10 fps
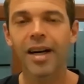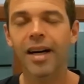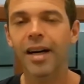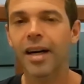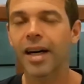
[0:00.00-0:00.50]

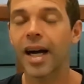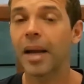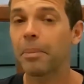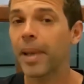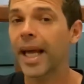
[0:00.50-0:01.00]
Uh,
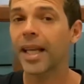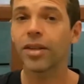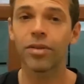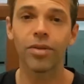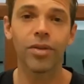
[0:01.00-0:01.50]
I'm planning
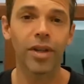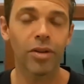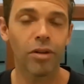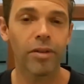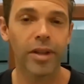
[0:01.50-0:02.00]
to do it
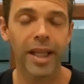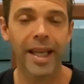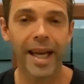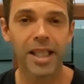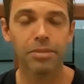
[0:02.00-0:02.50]
over the
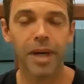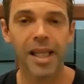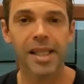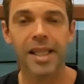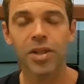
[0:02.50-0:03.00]
next
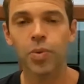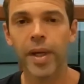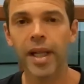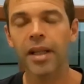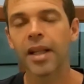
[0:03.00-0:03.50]
months as
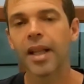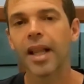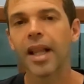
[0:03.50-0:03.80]
well,